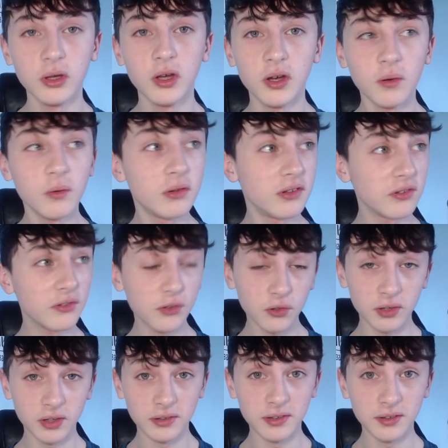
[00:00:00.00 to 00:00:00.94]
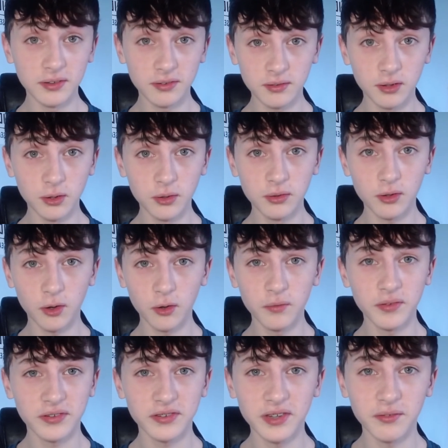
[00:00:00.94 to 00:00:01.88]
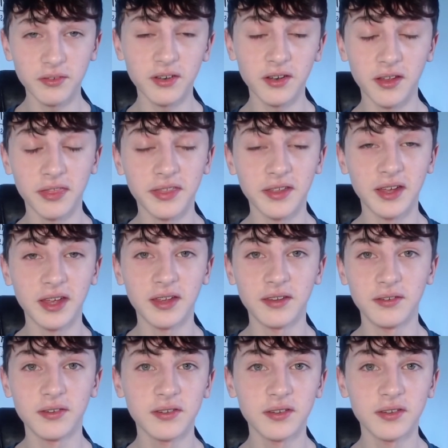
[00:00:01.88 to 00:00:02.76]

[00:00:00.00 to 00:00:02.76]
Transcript: which is solid, it's good. Over 7 I think is